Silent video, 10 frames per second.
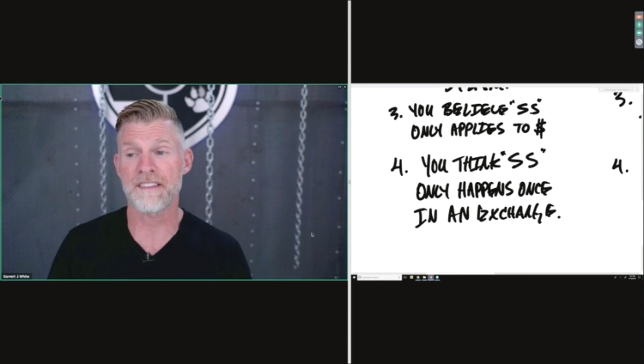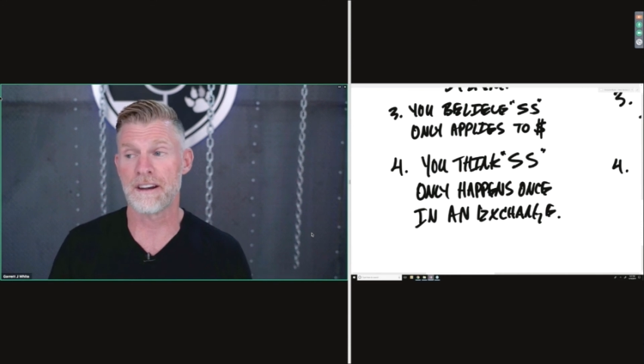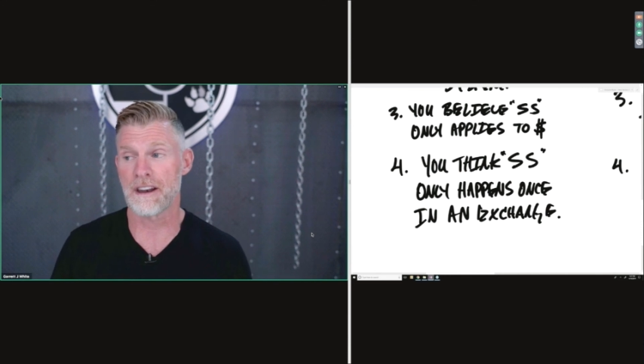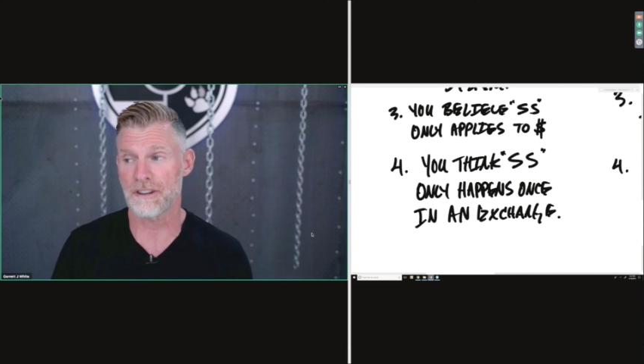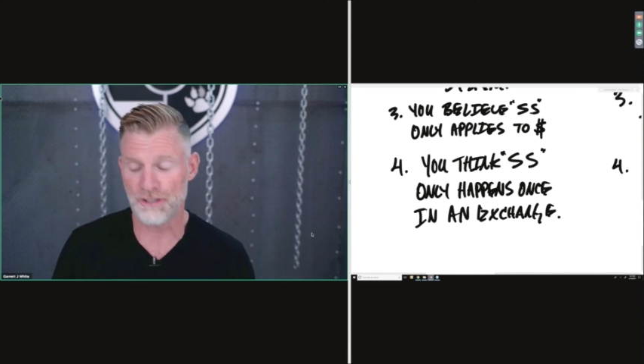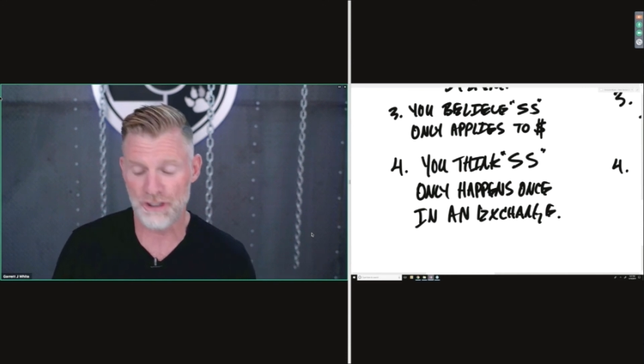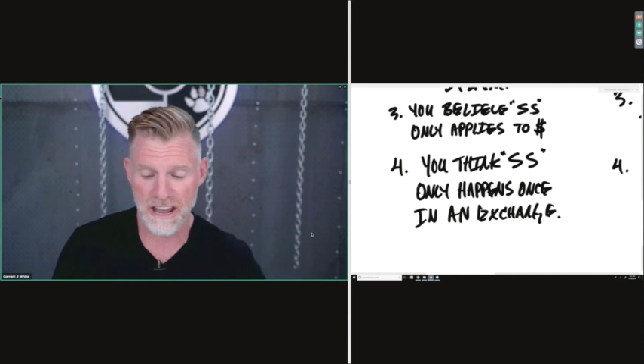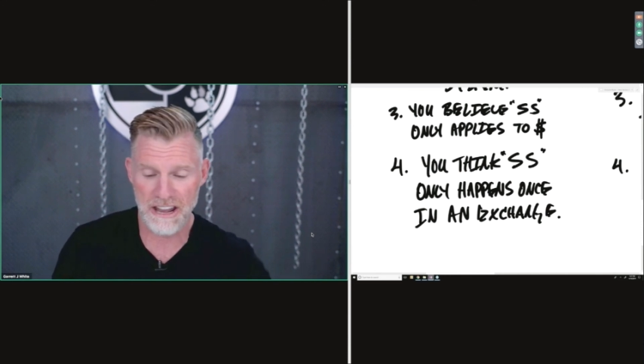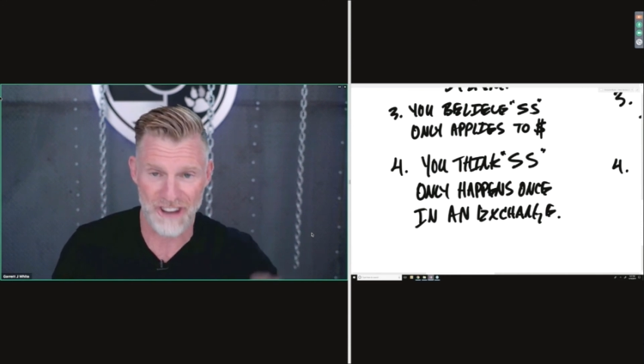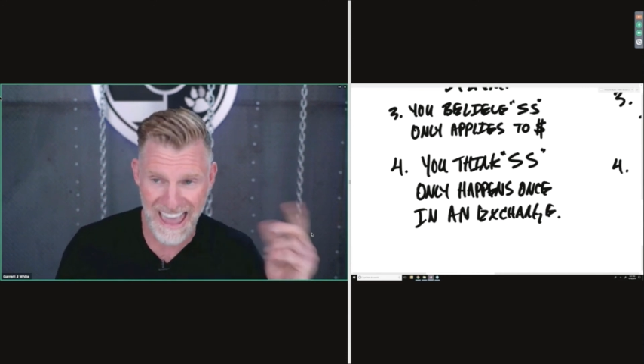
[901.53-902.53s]
in an
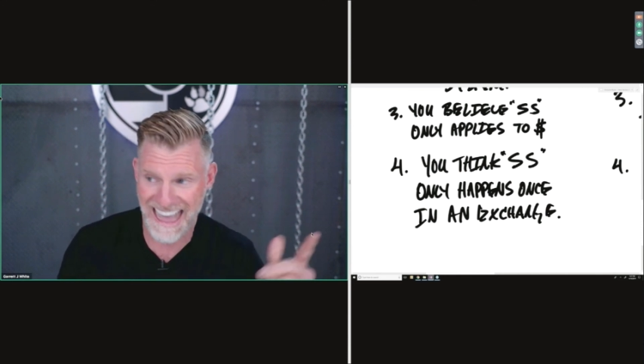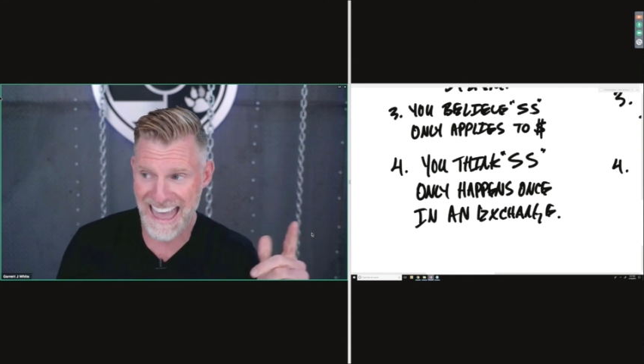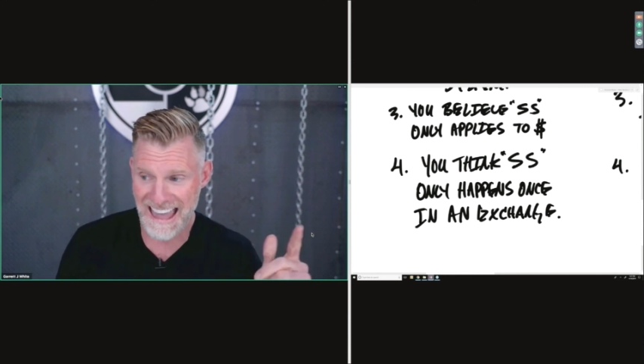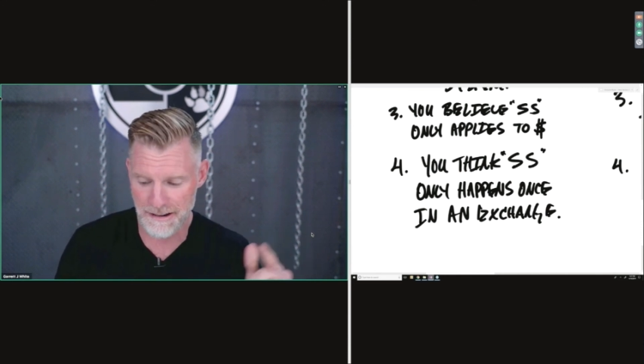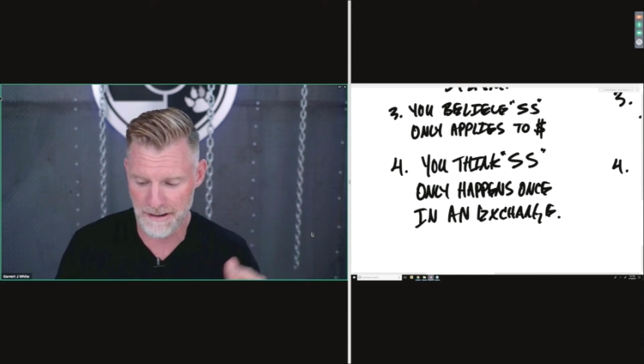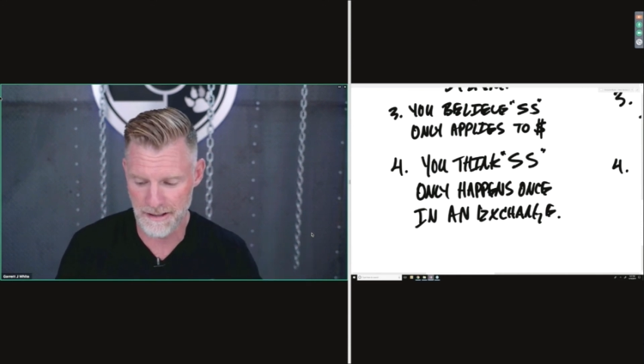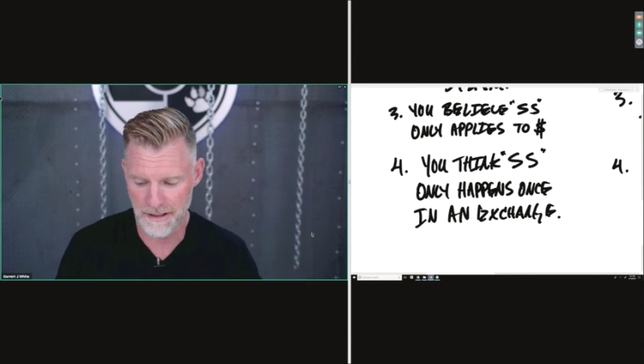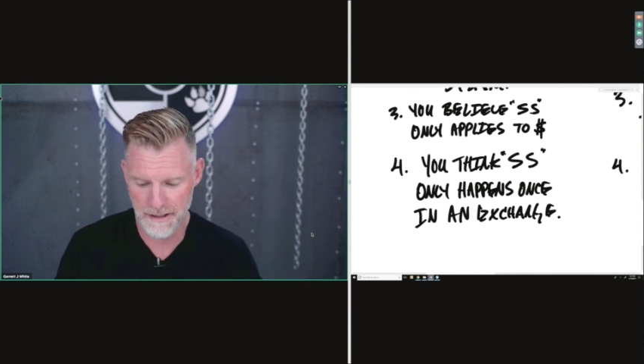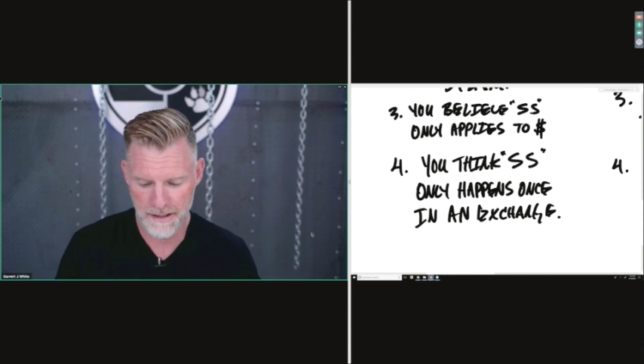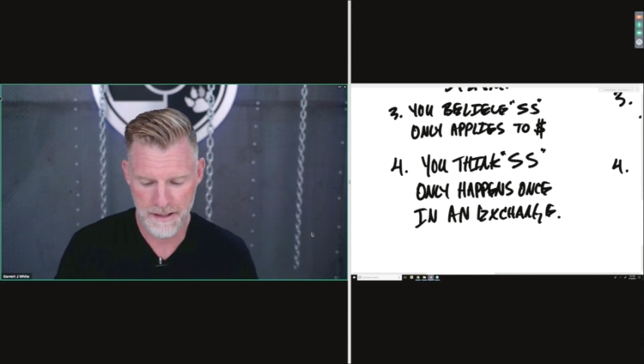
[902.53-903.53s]
exchange.
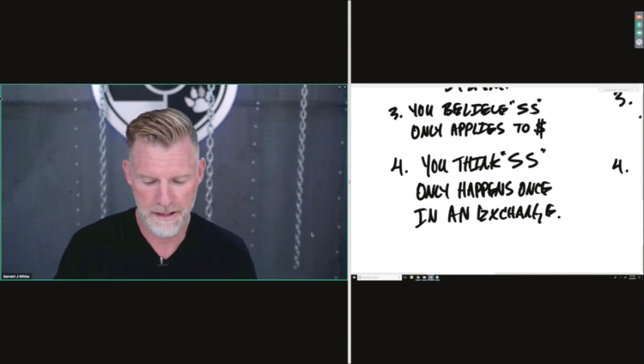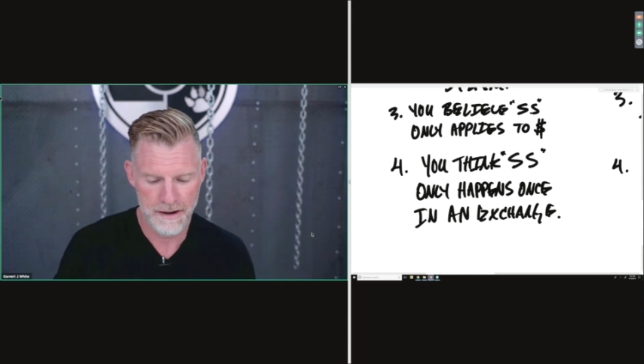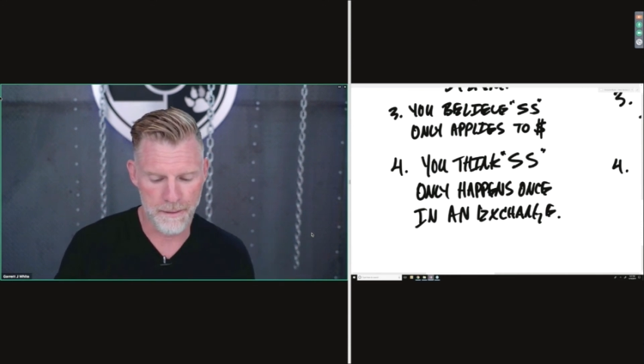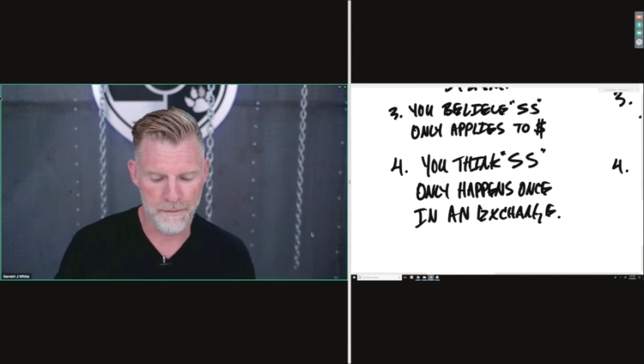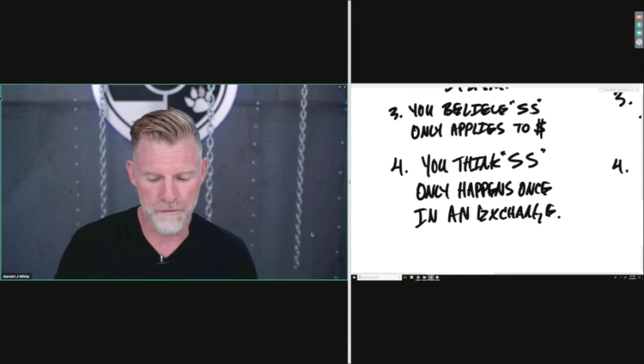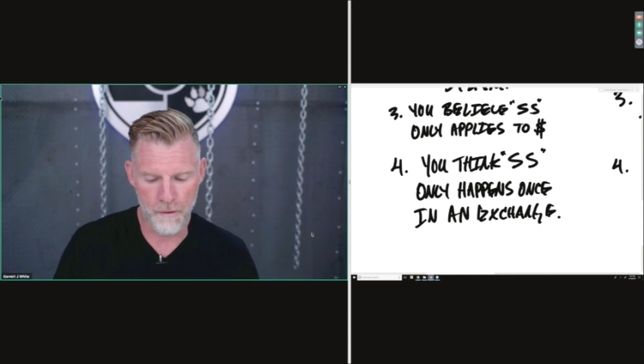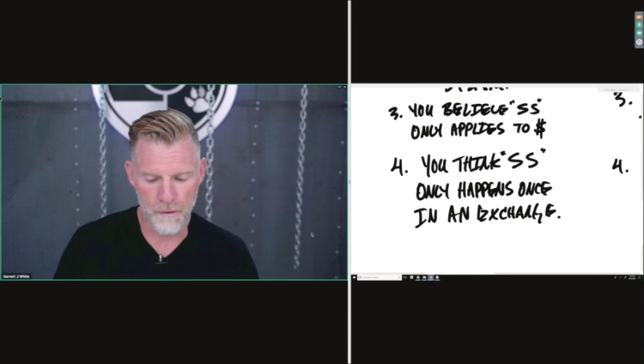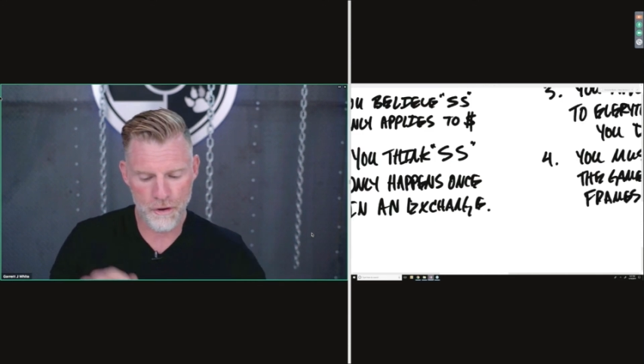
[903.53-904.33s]
Number 4,